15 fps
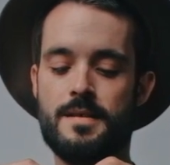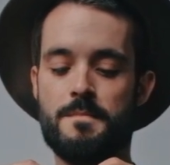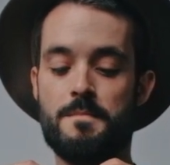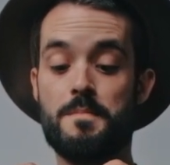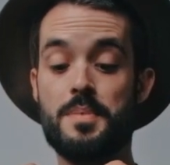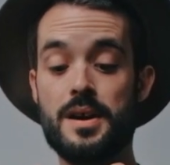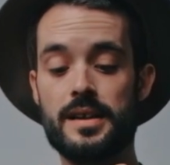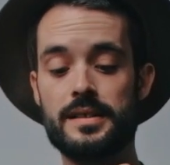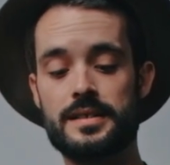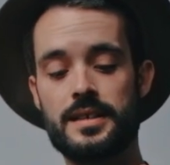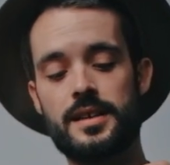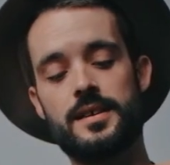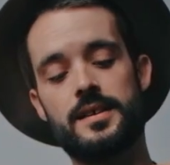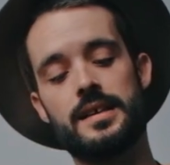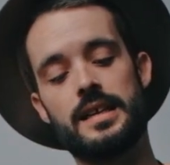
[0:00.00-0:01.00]

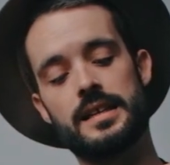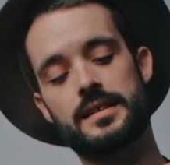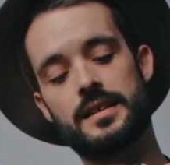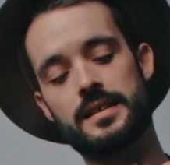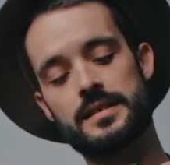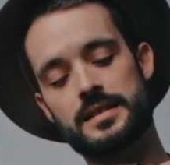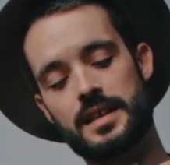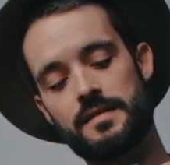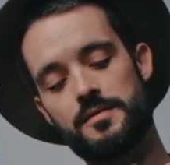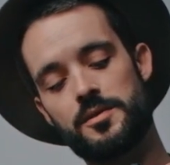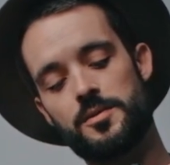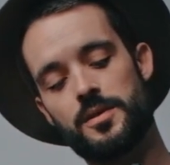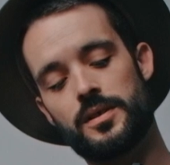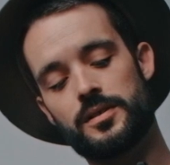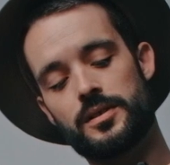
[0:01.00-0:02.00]
but it does give
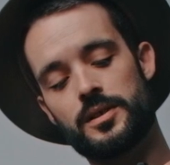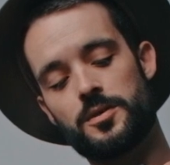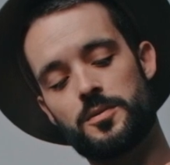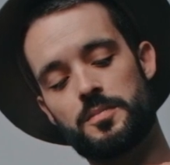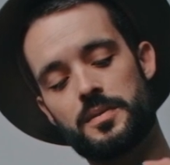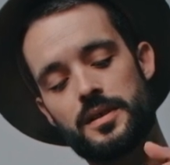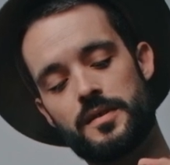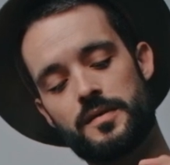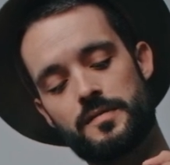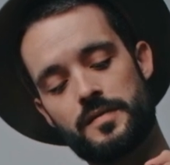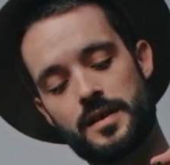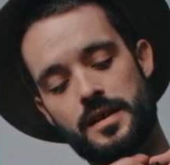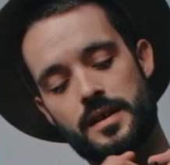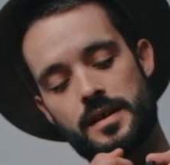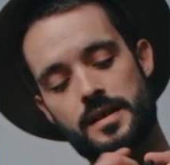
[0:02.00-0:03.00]
you a little bit of
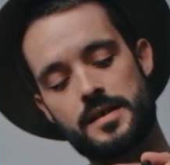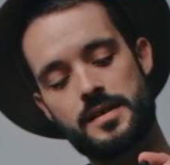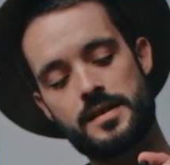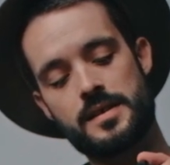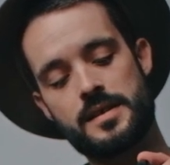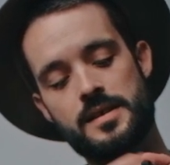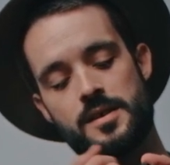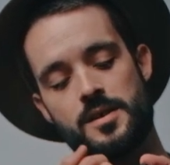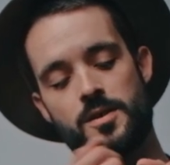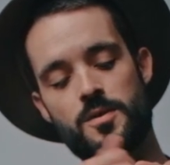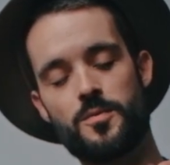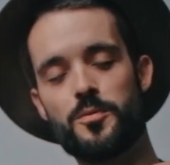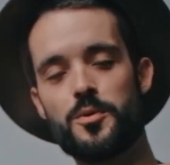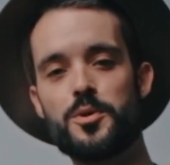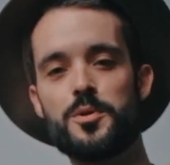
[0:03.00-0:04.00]

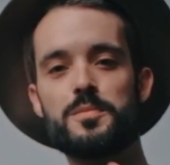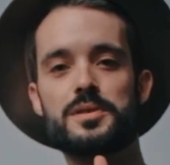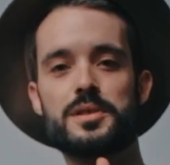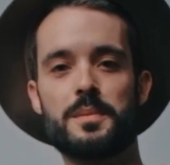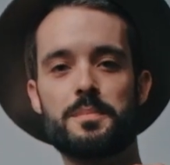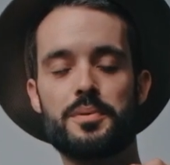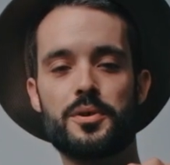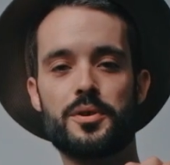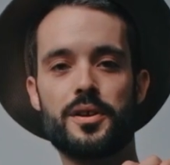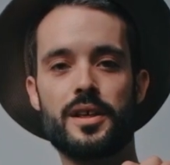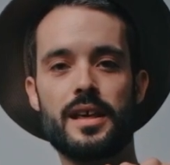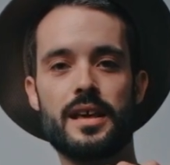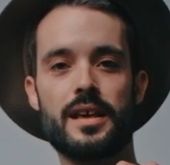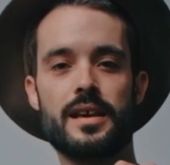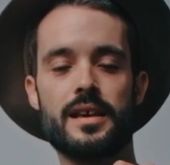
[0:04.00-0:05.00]
room to put
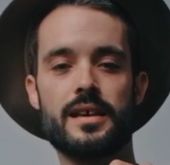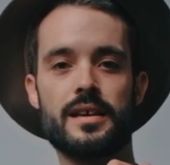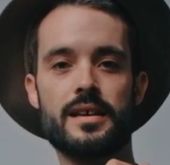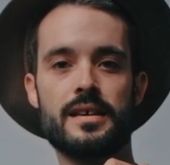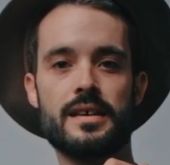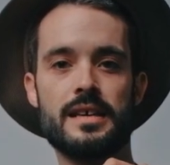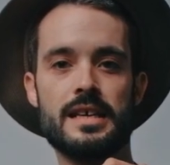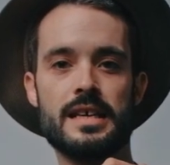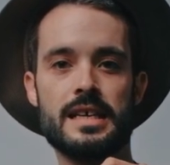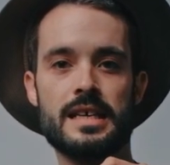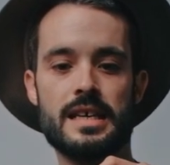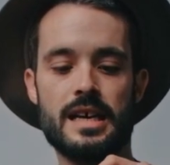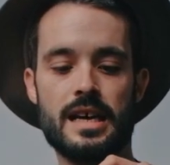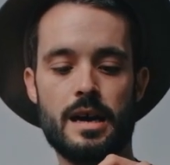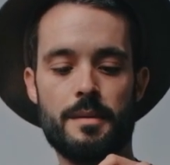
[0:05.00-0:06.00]
a
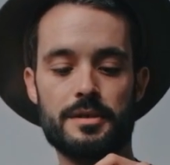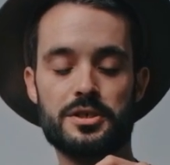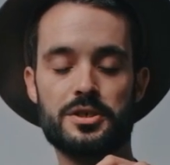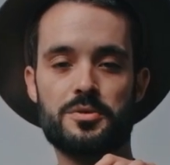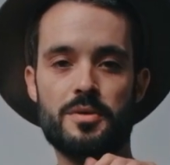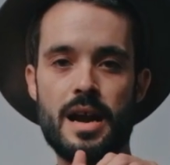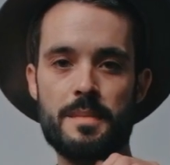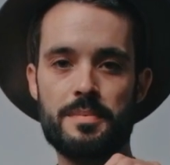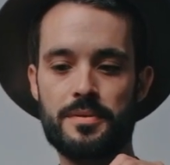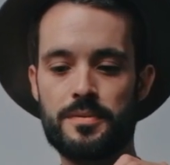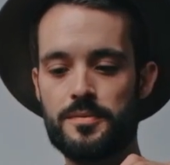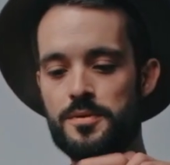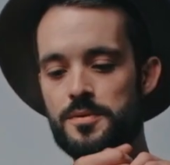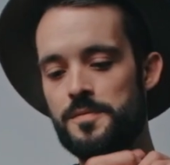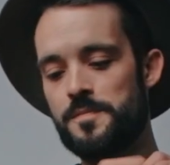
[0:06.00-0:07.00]
strap
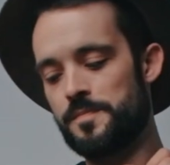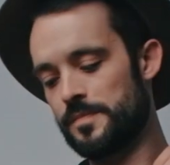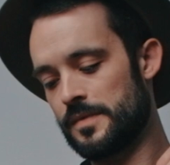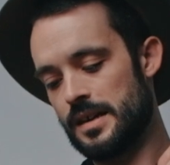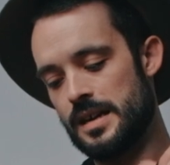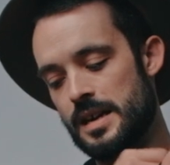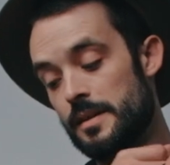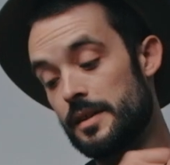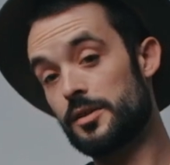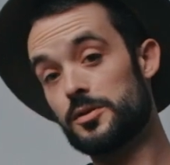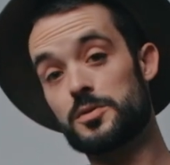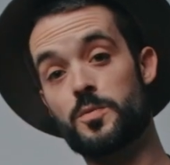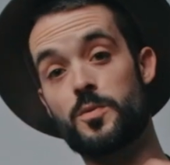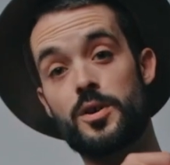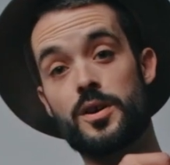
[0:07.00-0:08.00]
through, and
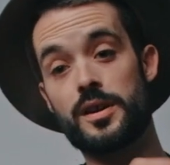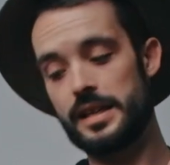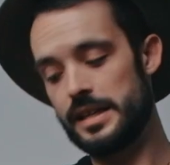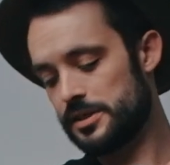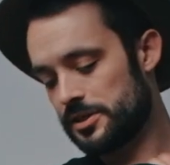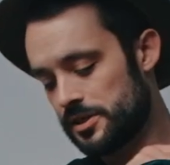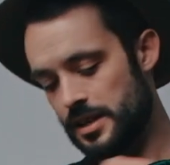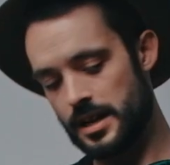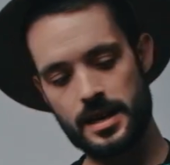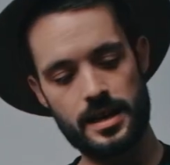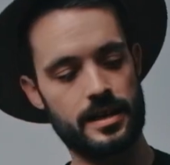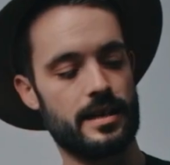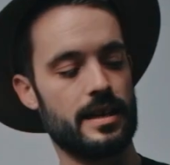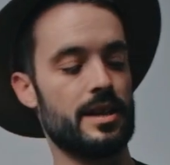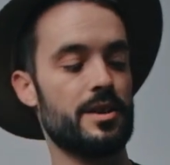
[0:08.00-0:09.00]
there's one on each
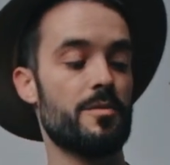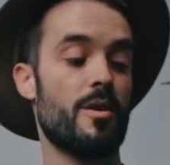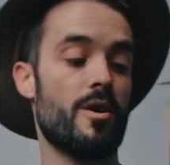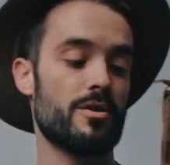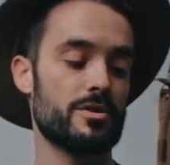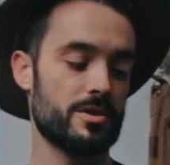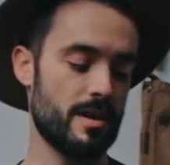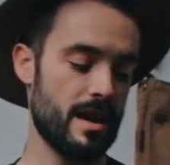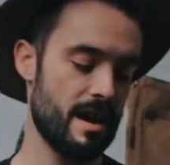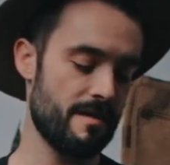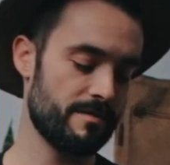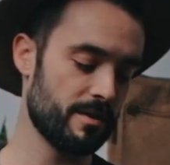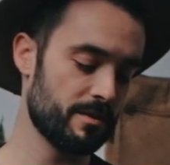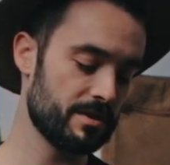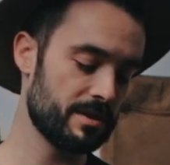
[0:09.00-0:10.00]
side, and you also
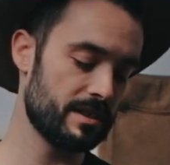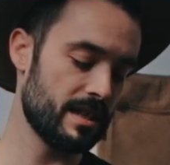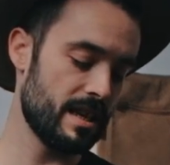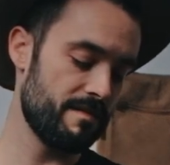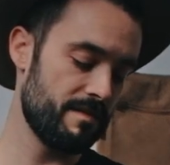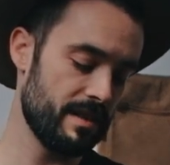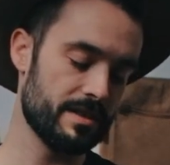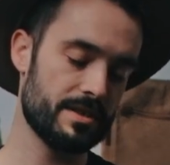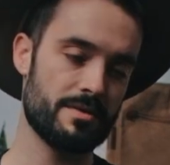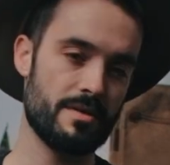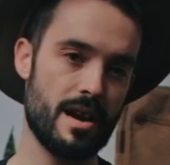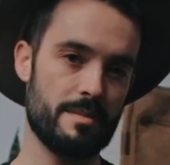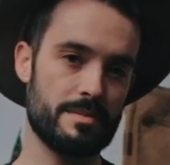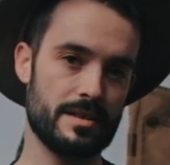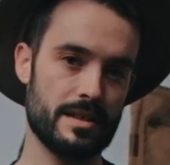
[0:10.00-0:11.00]
have those safety
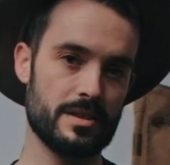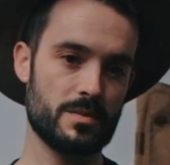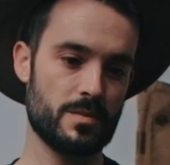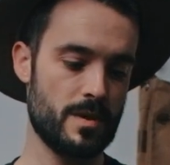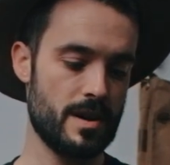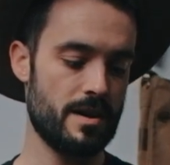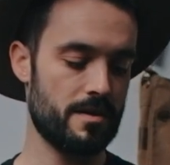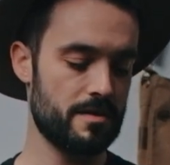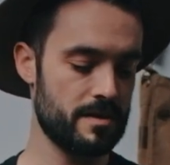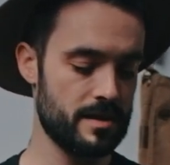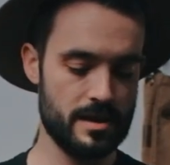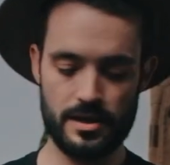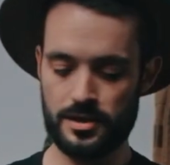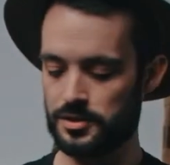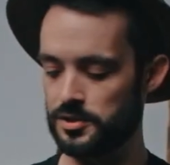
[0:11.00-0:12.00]
straps as well,
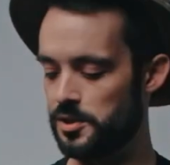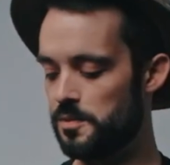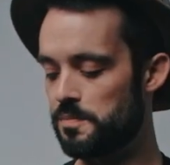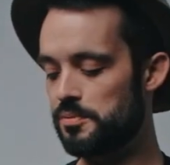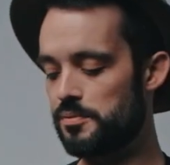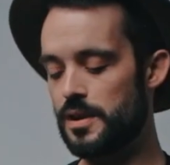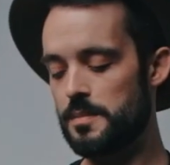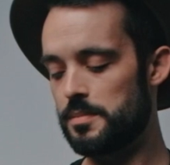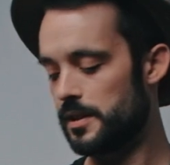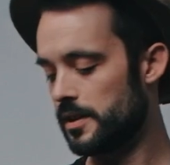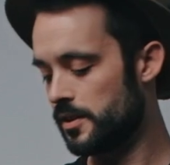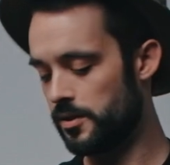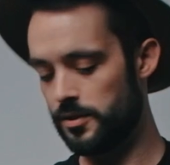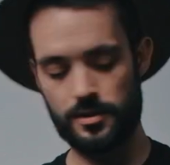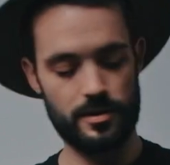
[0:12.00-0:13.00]
so you probably
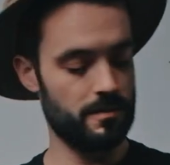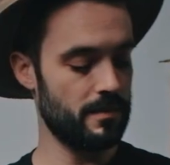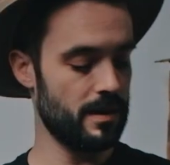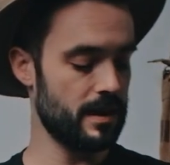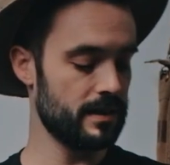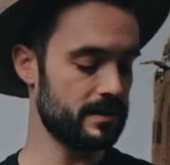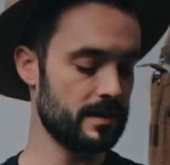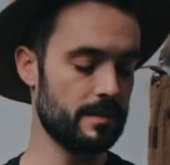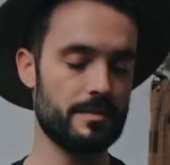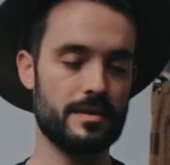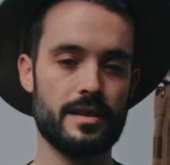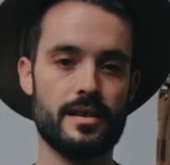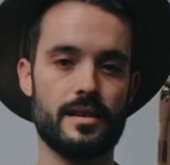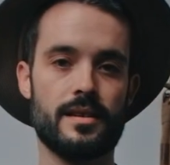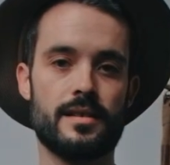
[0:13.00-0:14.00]
could mod
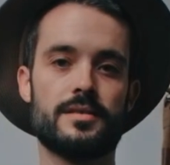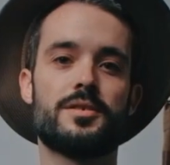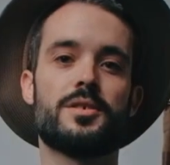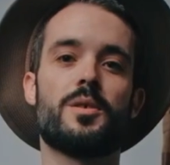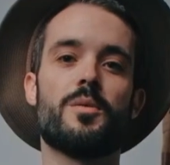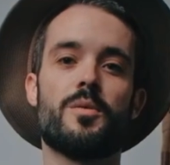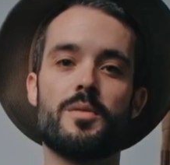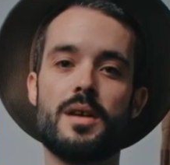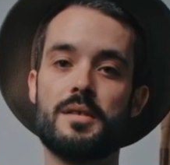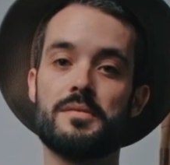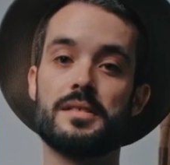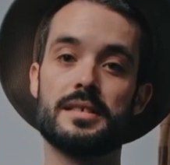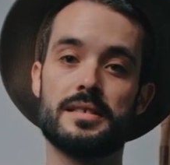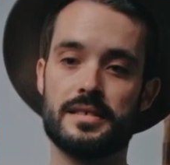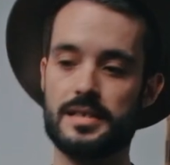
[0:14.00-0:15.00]
something to go around
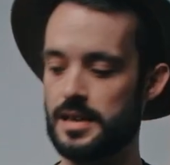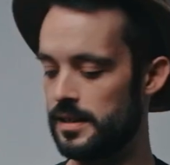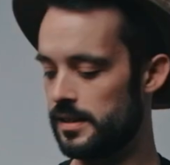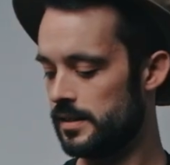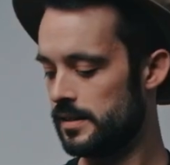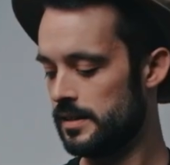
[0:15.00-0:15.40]
this side